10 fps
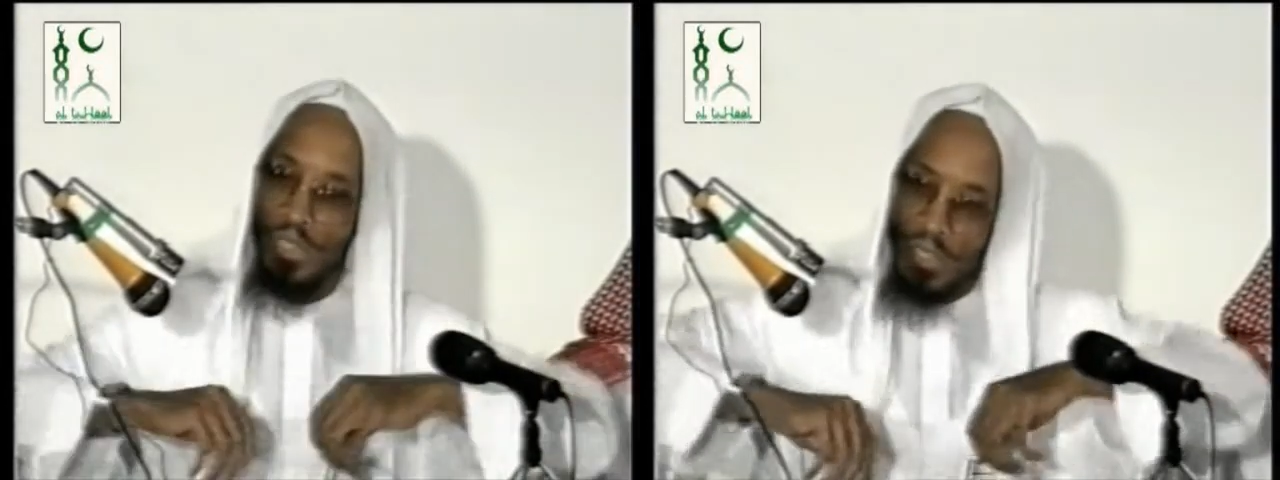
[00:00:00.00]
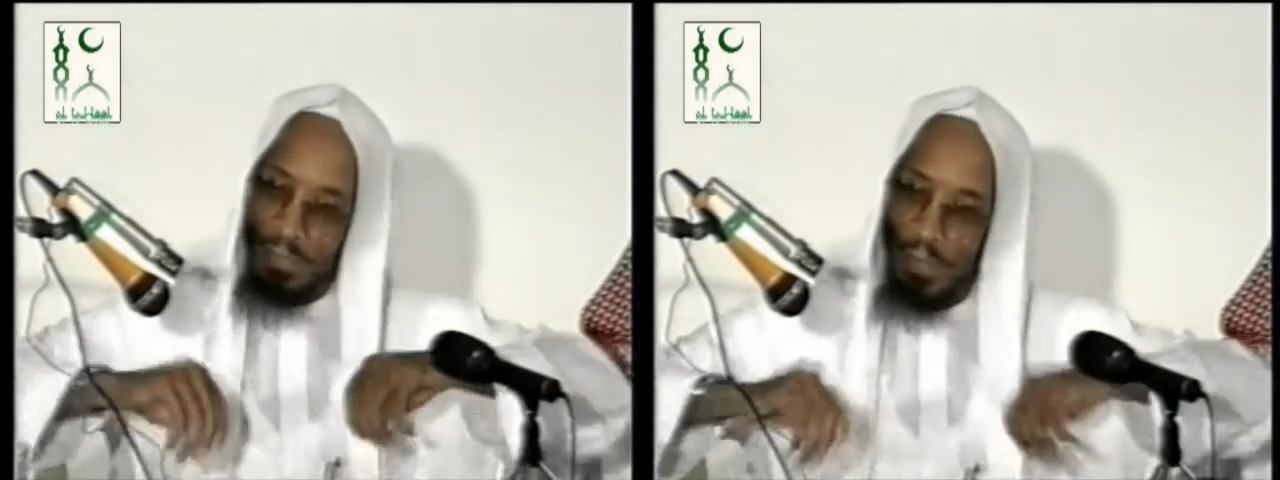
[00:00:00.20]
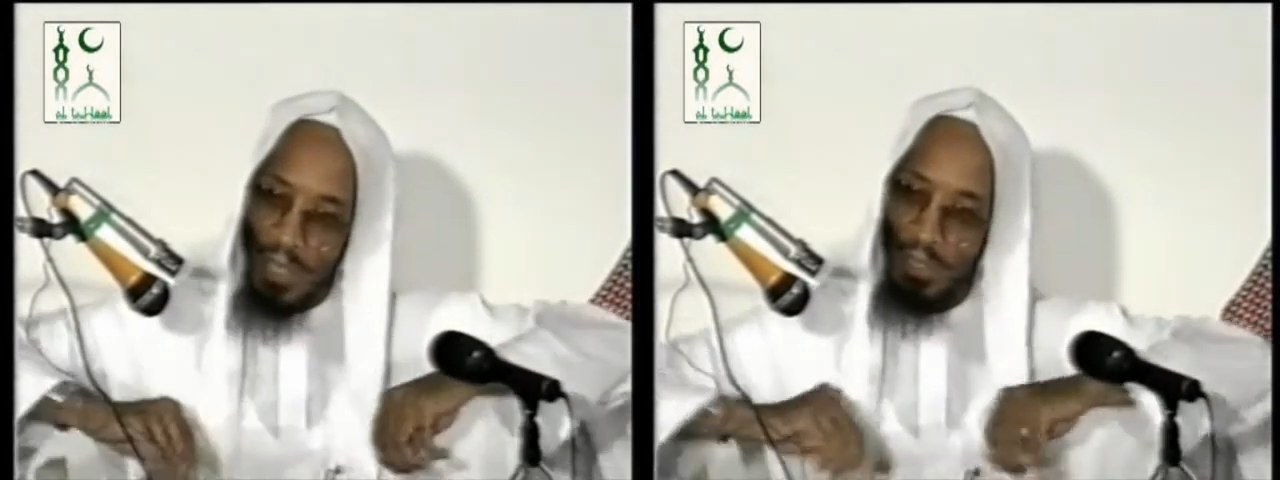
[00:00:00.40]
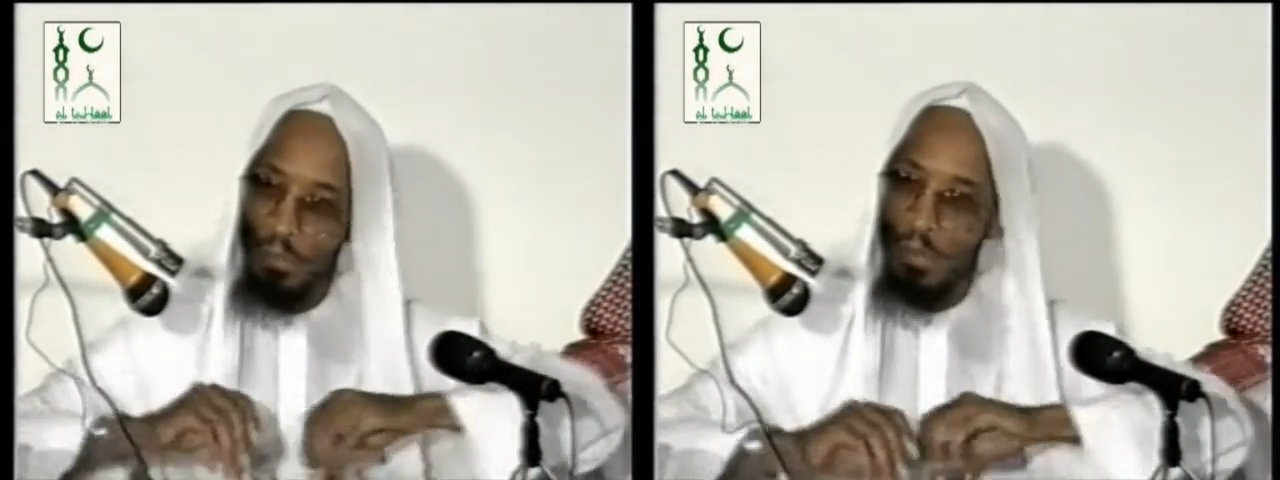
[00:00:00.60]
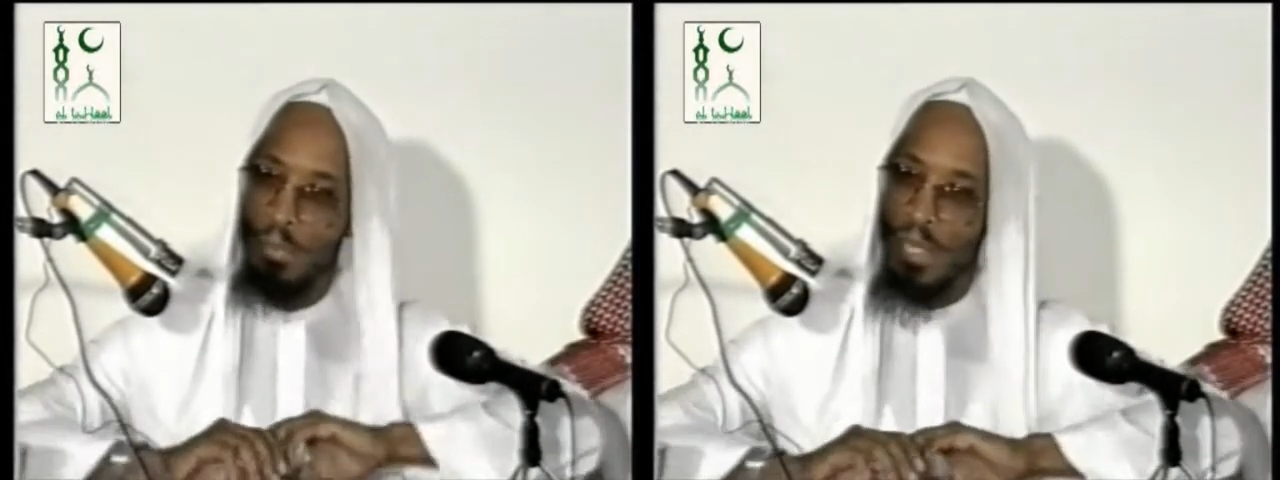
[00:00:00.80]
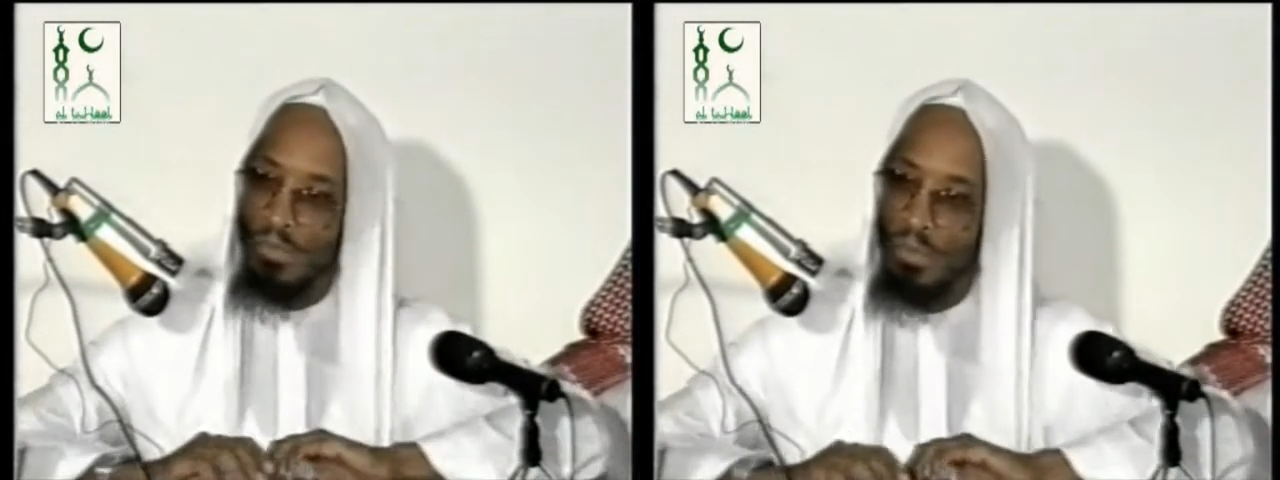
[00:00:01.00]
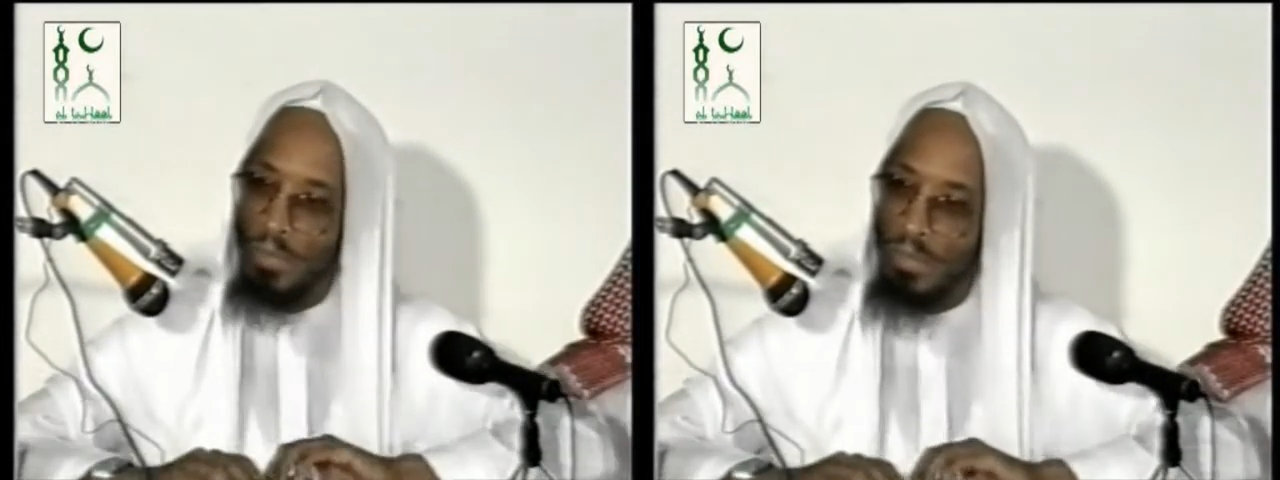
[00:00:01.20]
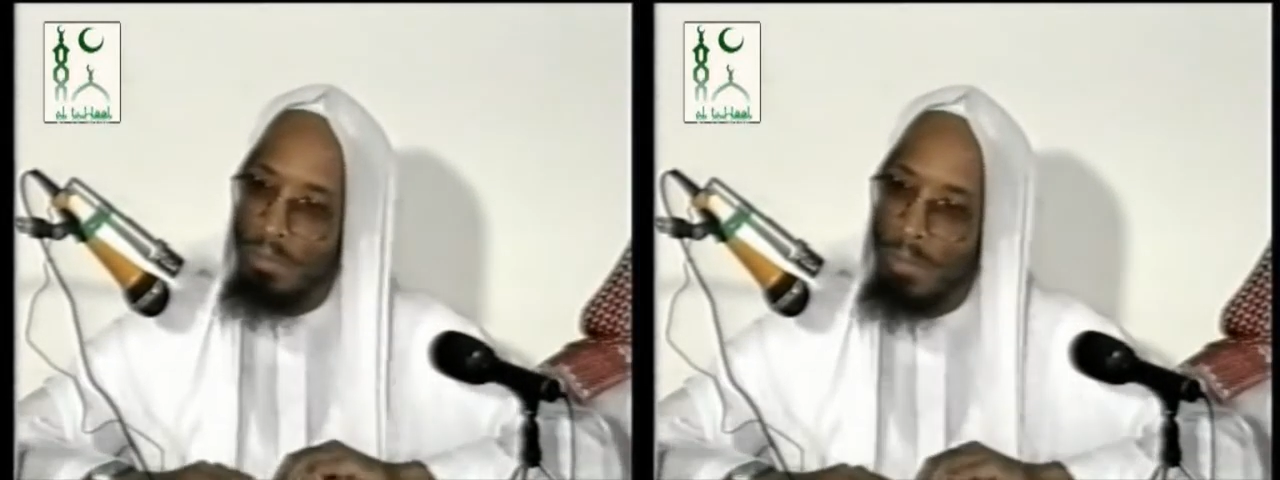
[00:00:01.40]
Just make it a little bit bigger for
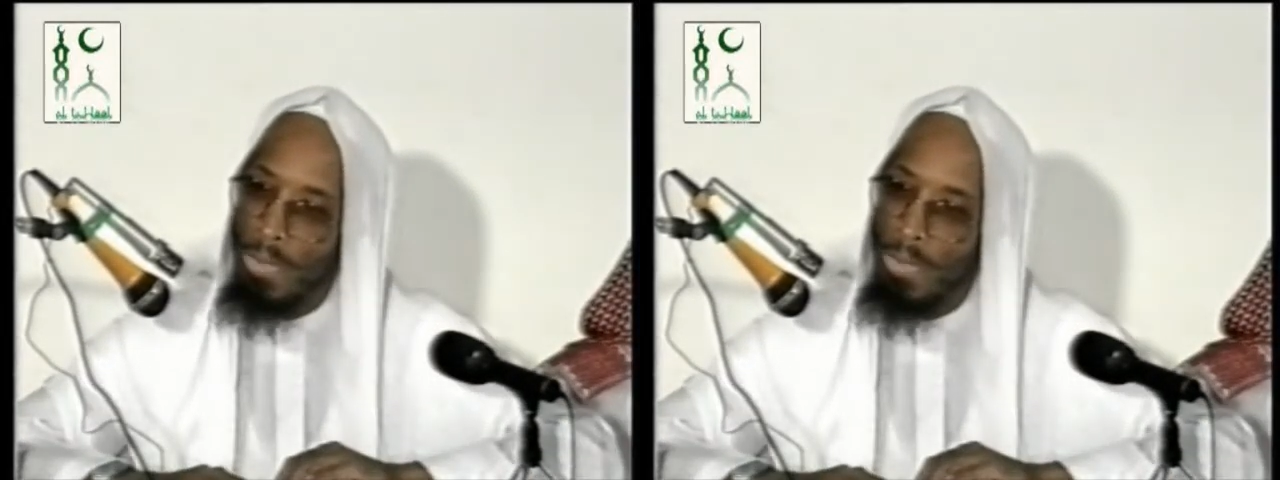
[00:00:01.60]
me.